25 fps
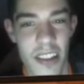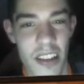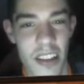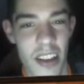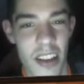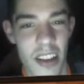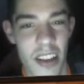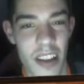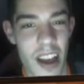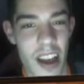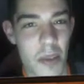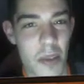
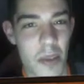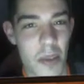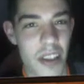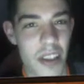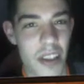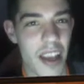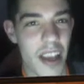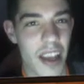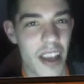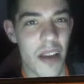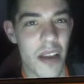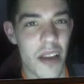I mean,
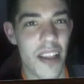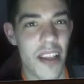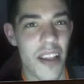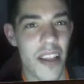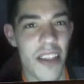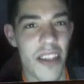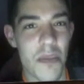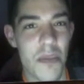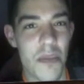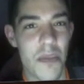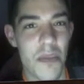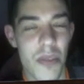at the
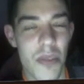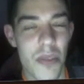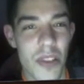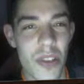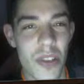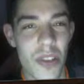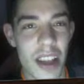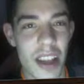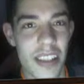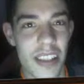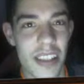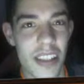Blue Light
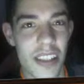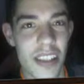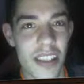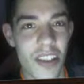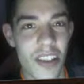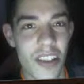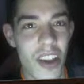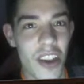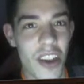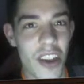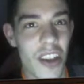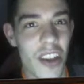
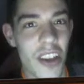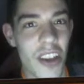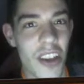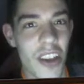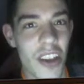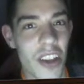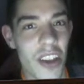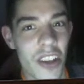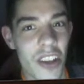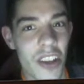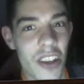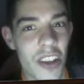Disco,
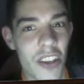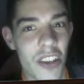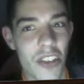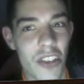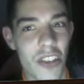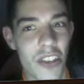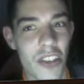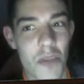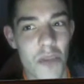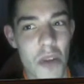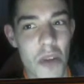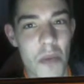the
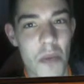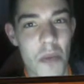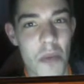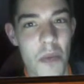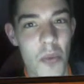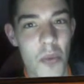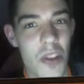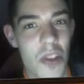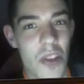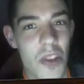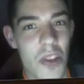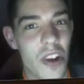moment we
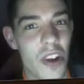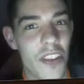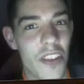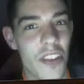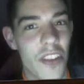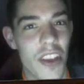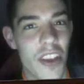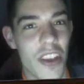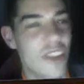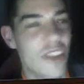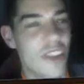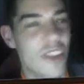got
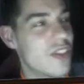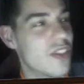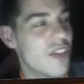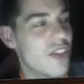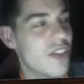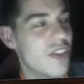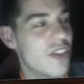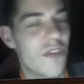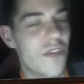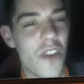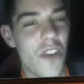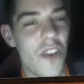there, the
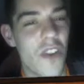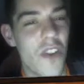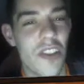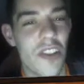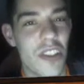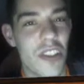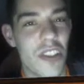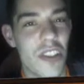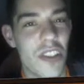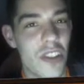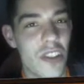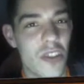first thing
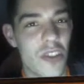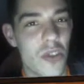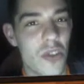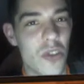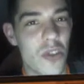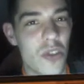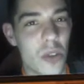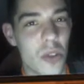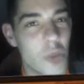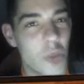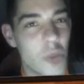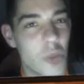you saw was
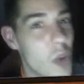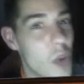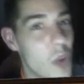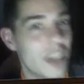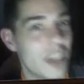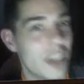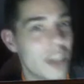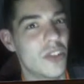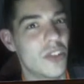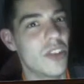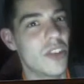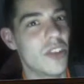one
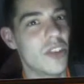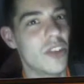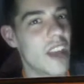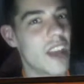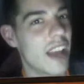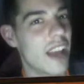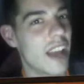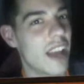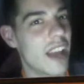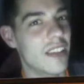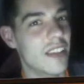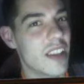dude they hadn't
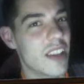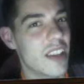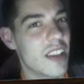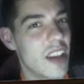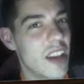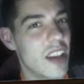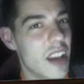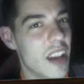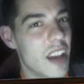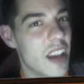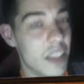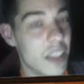seen in
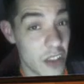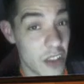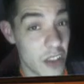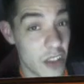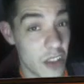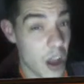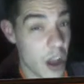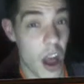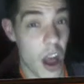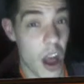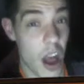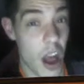ages.
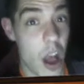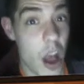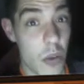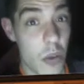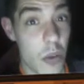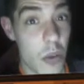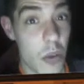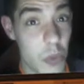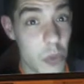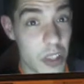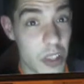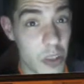I was
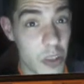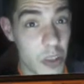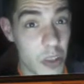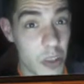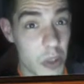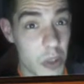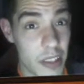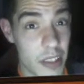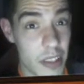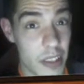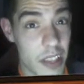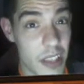willing to
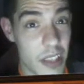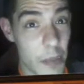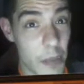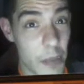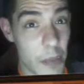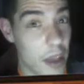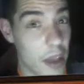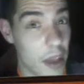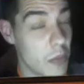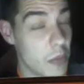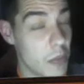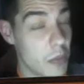accept that.
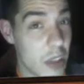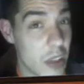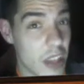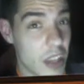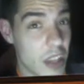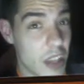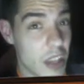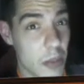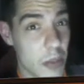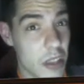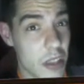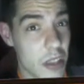I'm just
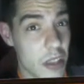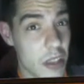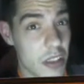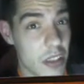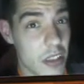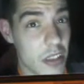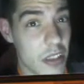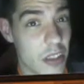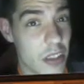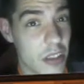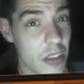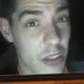naming this
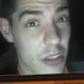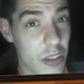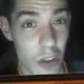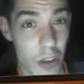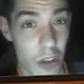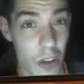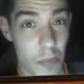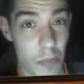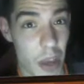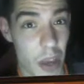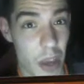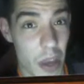incident off
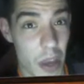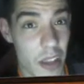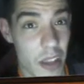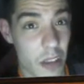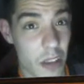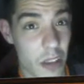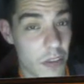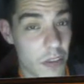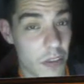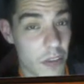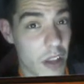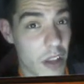my head that
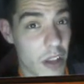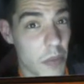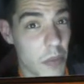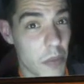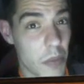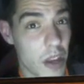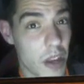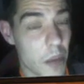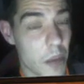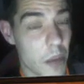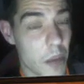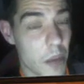fucked me
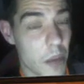up.